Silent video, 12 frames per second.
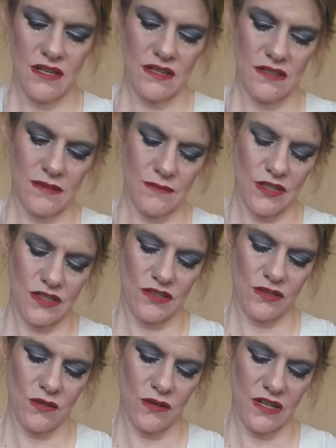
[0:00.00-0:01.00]
So I'm going to
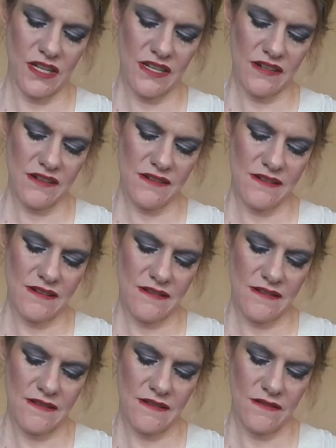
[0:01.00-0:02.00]
score here,
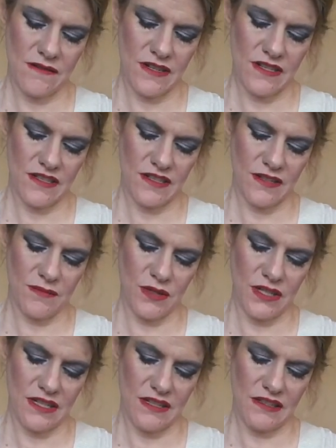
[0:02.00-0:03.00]
which is just
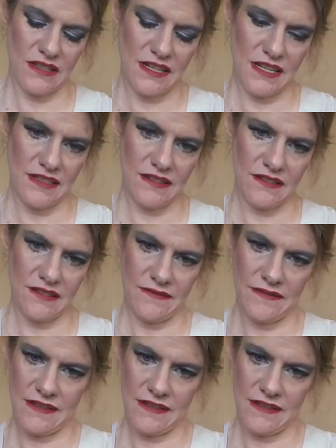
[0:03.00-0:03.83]
putting in lines.